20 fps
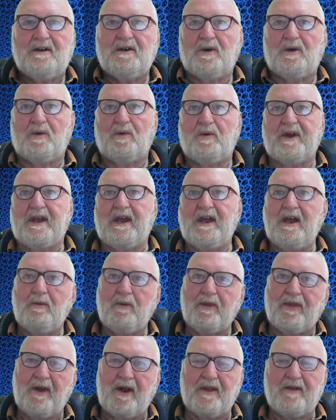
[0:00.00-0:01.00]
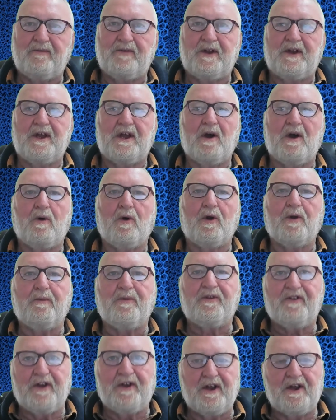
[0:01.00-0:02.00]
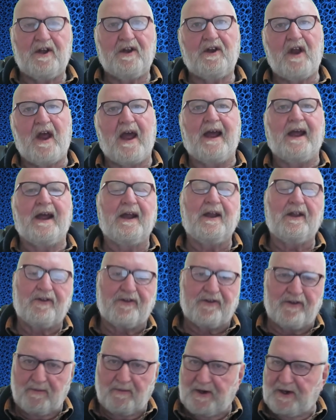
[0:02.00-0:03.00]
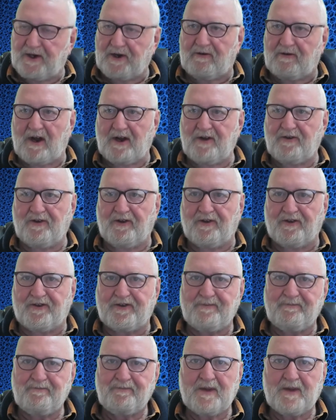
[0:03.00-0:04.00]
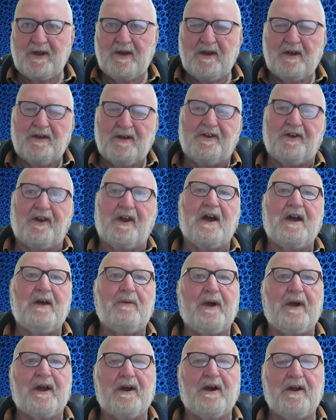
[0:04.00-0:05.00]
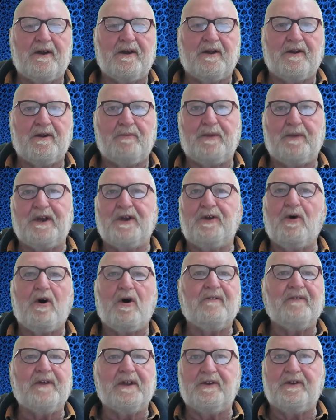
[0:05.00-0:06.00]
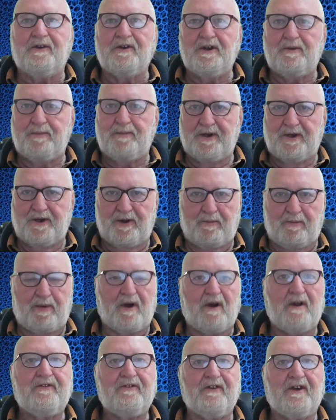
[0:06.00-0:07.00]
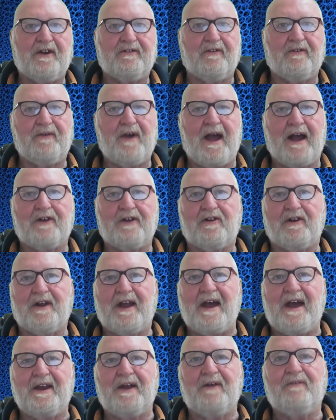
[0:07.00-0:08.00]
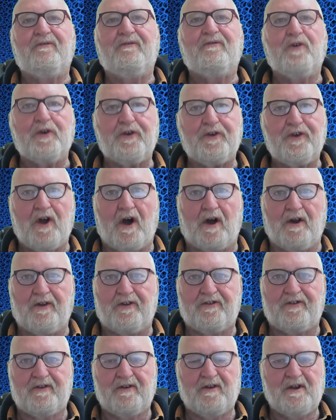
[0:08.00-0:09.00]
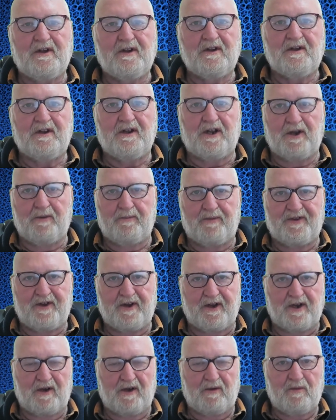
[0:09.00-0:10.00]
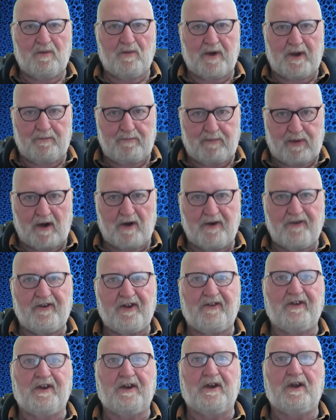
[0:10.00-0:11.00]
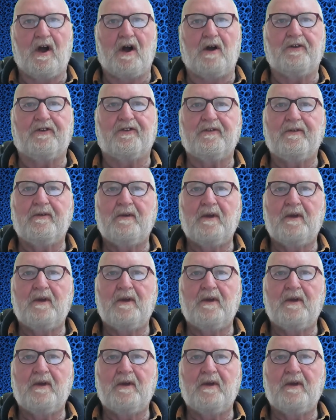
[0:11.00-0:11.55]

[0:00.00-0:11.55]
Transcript: Rick here with another video on Obsidian and some integrations. Today we're going to be diving deep into the process of actually adding footnotes in Obsidian when processing notes.